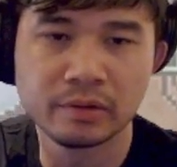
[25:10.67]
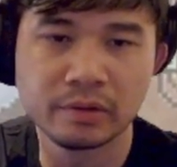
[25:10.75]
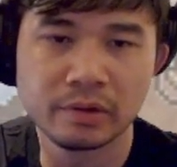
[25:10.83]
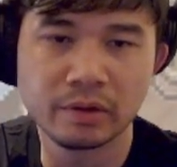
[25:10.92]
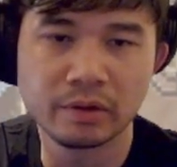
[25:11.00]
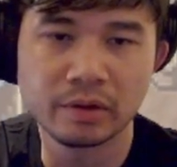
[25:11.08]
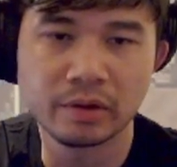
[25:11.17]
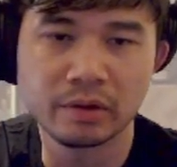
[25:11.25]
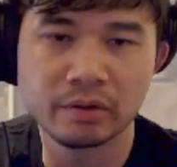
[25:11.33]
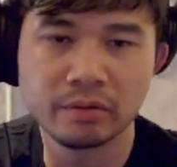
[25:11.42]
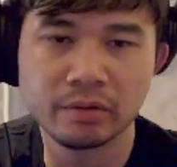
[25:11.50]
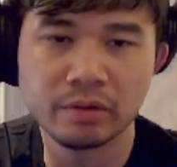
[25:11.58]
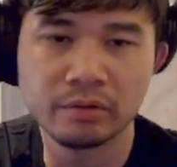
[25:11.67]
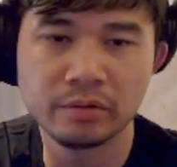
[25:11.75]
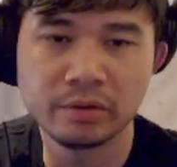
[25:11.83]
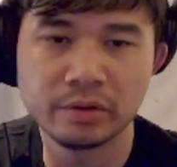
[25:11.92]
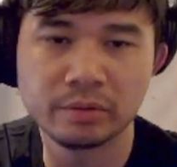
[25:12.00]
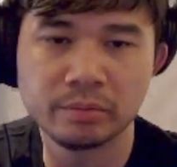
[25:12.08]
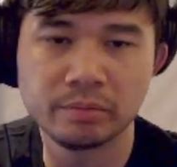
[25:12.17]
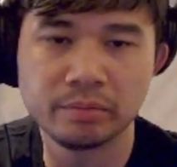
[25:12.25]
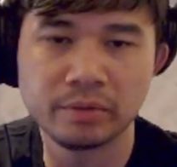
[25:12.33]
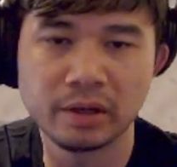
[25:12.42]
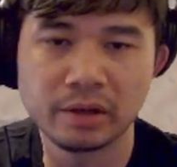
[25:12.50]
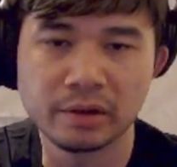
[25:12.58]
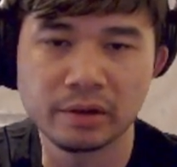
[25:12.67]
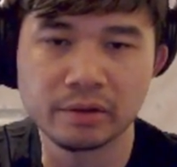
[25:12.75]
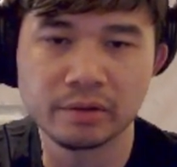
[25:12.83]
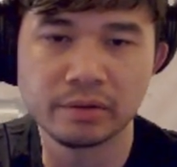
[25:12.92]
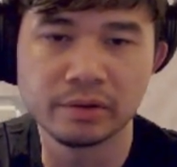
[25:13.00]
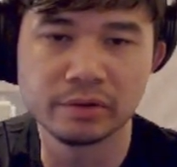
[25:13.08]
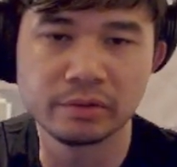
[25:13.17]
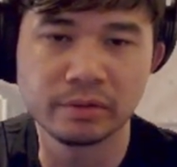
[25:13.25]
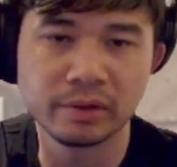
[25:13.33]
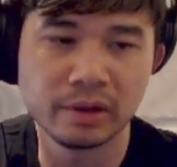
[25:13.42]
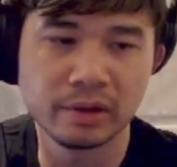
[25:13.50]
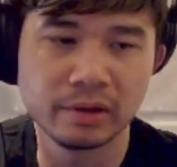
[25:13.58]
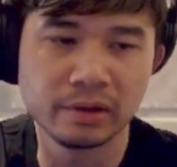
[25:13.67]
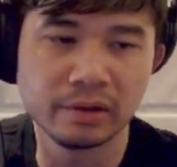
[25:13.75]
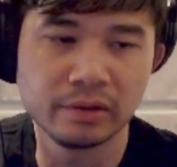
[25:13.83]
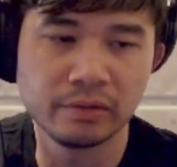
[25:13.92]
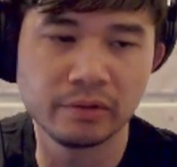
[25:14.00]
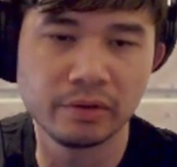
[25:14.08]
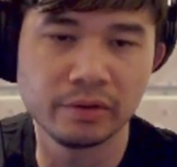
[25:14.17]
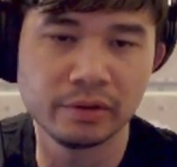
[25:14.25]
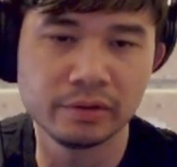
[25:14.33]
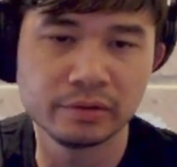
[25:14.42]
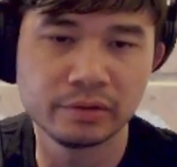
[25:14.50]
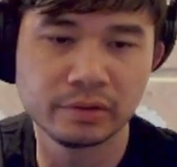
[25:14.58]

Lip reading: Okay, well, we're blocking this with that at the very least.